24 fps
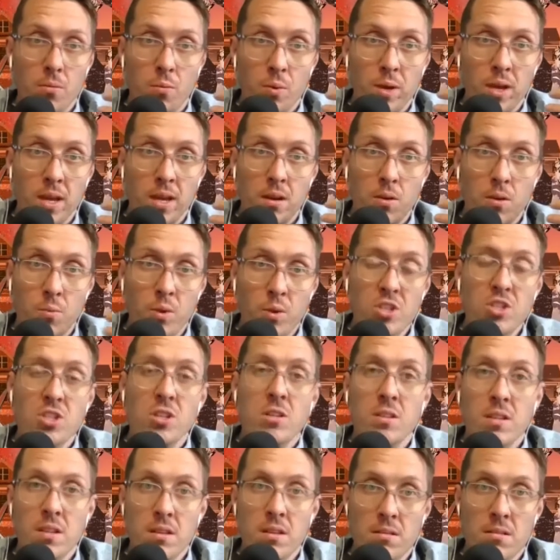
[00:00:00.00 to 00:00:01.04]
we had
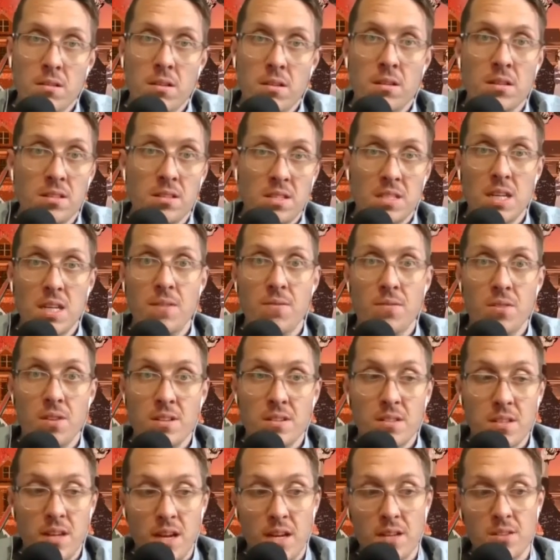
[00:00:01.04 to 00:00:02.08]
originally conceived
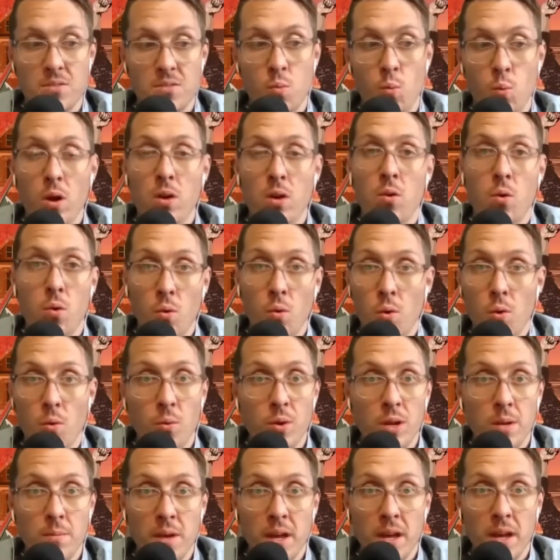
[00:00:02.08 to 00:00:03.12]
this as what horror
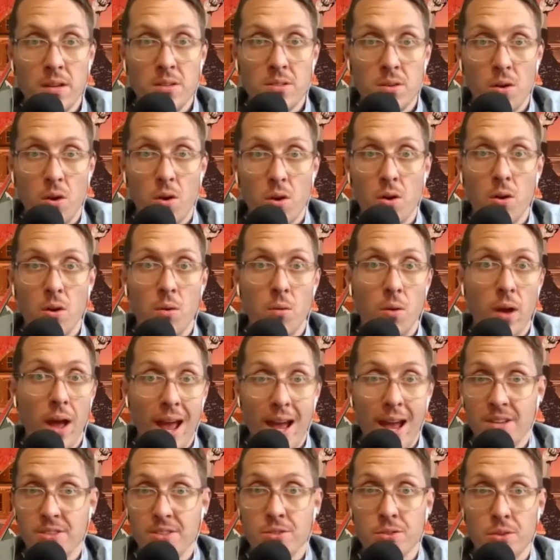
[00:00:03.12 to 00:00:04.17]
remakes are
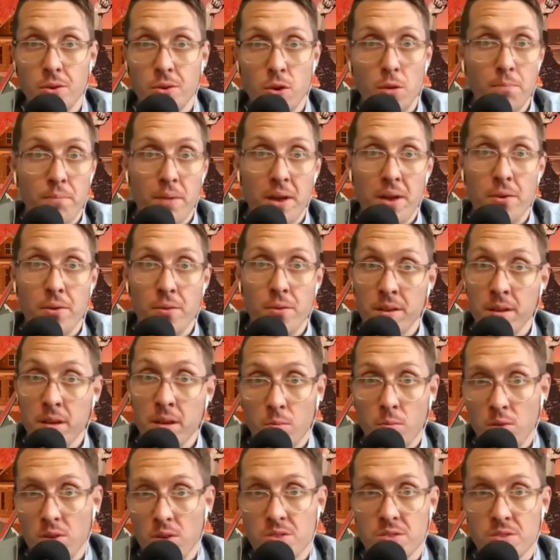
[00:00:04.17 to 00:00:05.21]
as good or better than
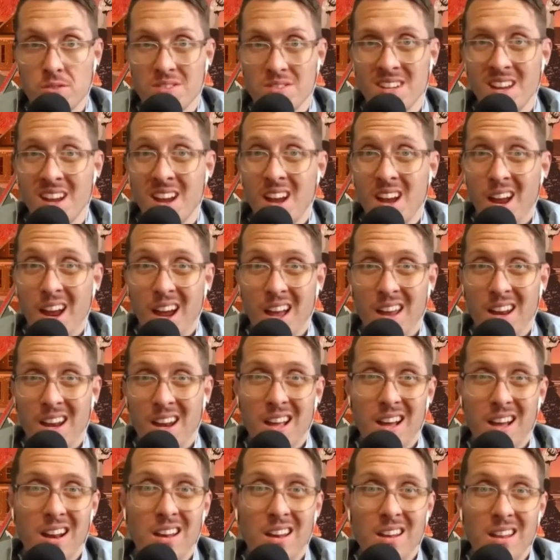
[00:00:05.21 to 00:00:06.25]
the originals. And
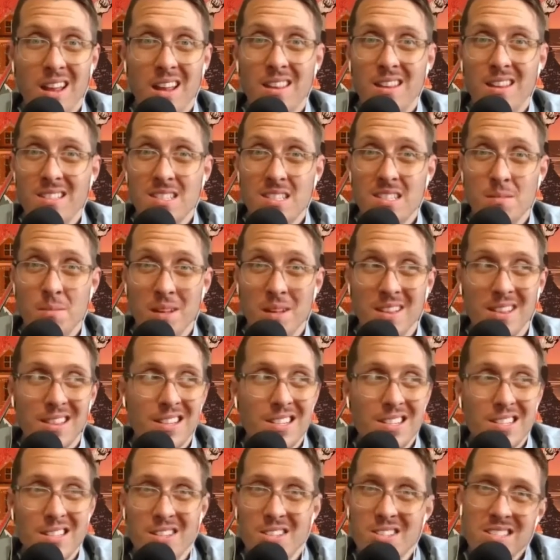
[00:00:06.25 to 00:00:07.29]
I got into that list and I'm like,
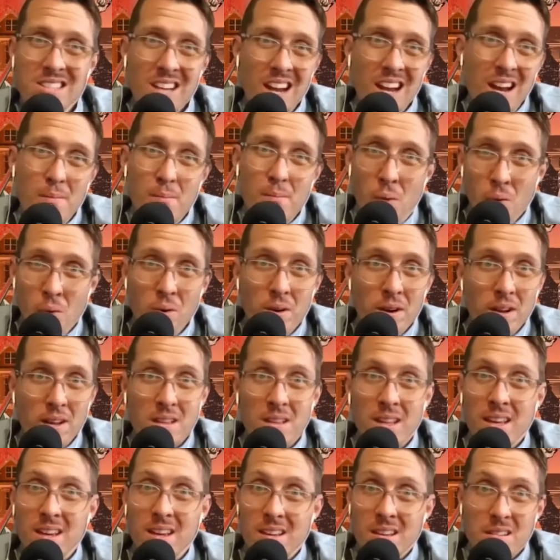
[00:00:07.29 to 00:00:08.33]
this list's kind of
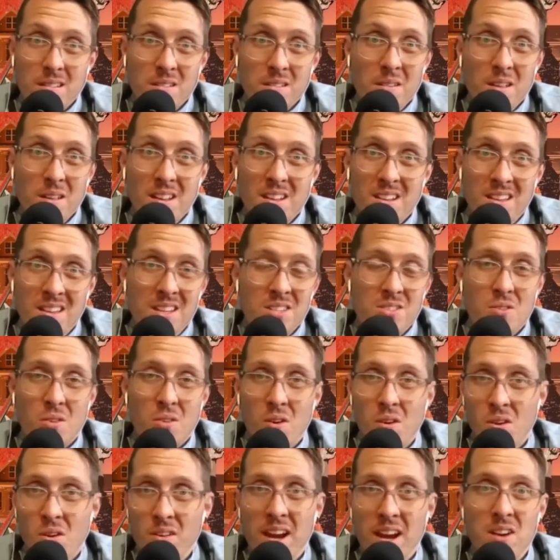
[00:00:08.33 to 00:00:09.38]
boring. Like, these are
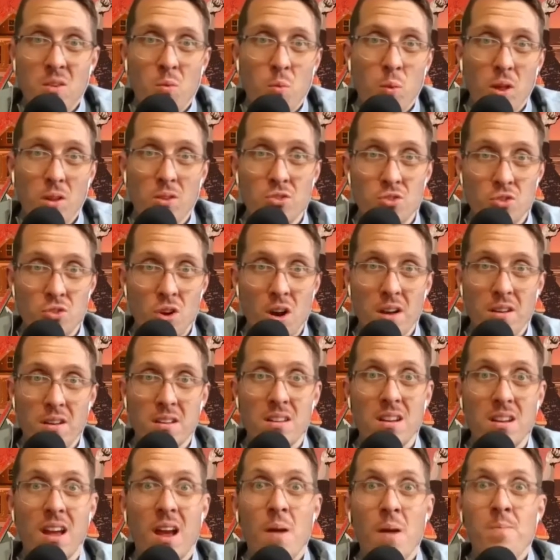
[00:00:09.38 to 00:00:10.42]
all kind of
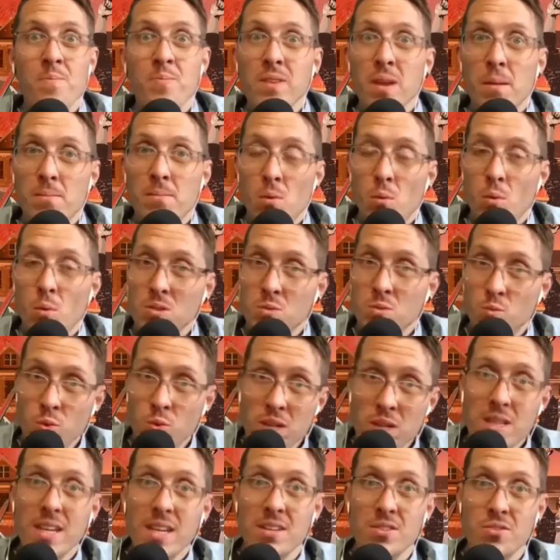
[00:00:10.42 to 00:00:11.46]
well-trodden. But what's
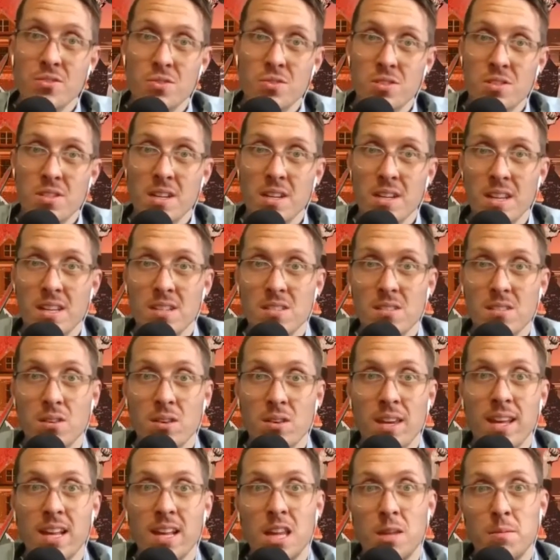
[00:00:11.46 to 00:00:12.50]
really interesting is
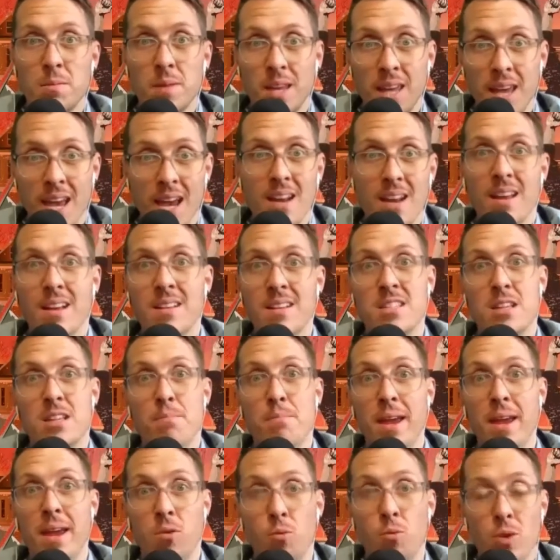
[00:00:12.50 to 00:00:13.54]
looking at the mechanics that
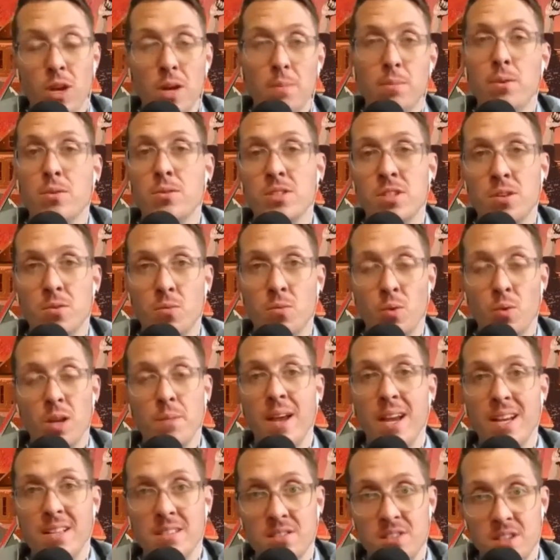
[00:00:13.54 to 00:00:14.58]
make reboots and
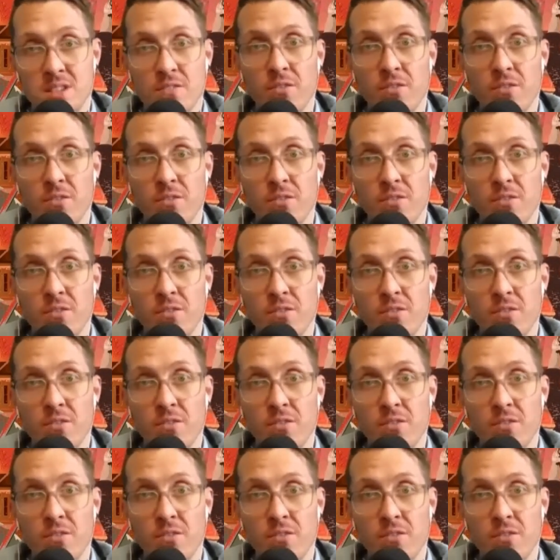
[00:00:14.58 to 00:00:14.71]
remakes